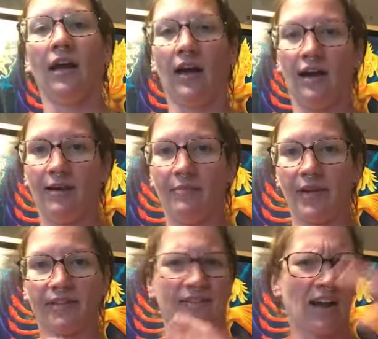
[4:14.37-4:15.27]

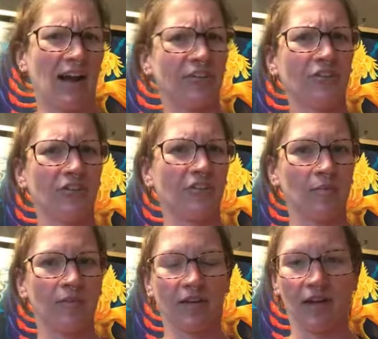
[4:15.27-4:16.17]
And scotch is
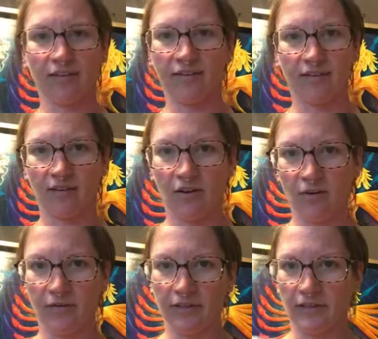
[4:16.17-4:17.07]
something else that no
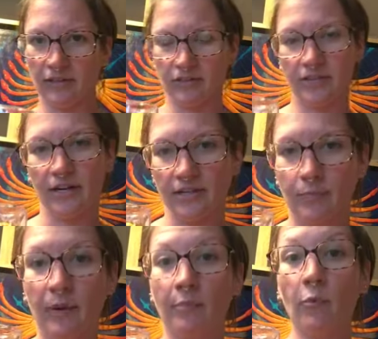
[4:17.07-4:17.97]
one really understands.
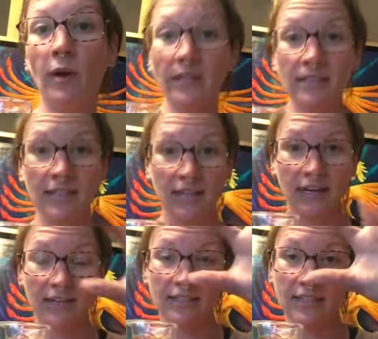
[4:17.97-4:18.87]
But whiskey
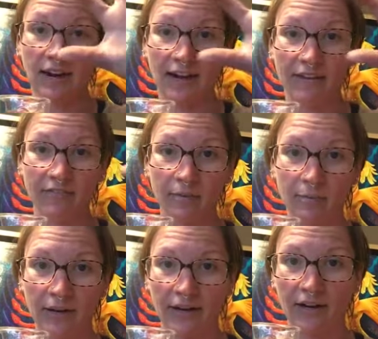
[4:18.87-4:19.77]
is kind of the
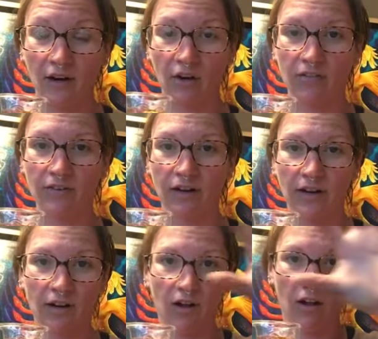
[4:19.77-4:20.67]
big
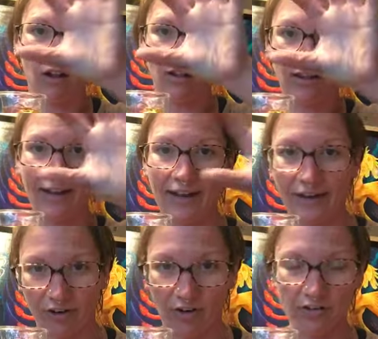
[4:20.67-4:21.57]
overall
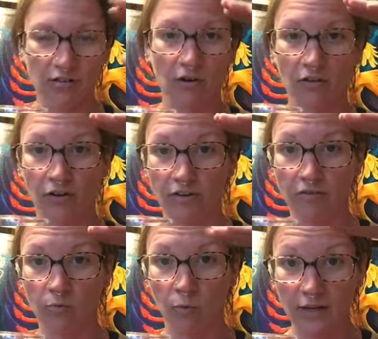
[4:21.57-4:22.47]
header. So
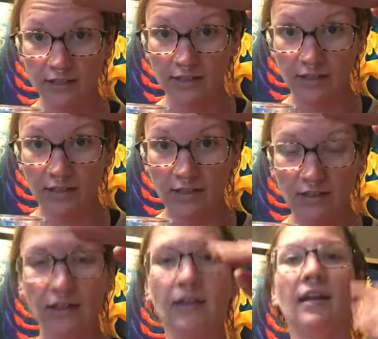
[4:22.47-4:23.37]
there's whiskey,
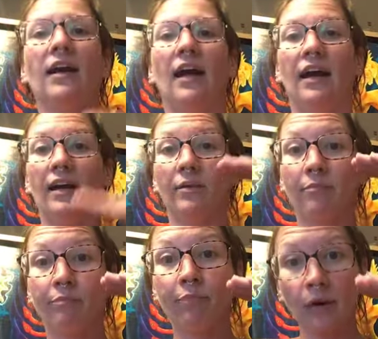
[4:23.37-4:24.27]
and
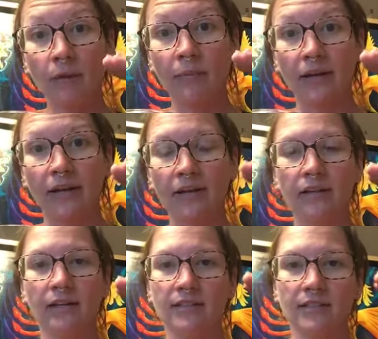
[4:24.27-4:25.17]
bourbon
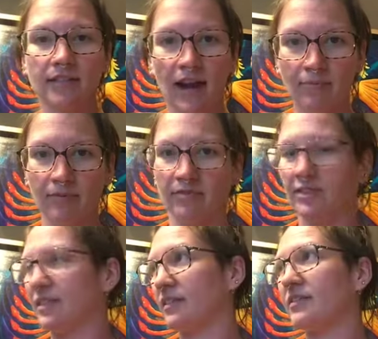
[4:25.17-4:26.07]
is a type of
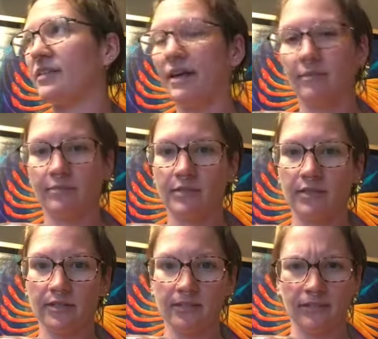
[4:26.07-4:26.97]
whiskey. Sam,
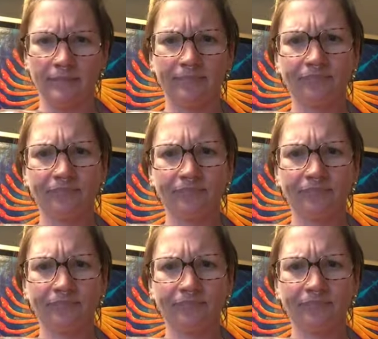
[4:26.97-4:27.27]
seriously.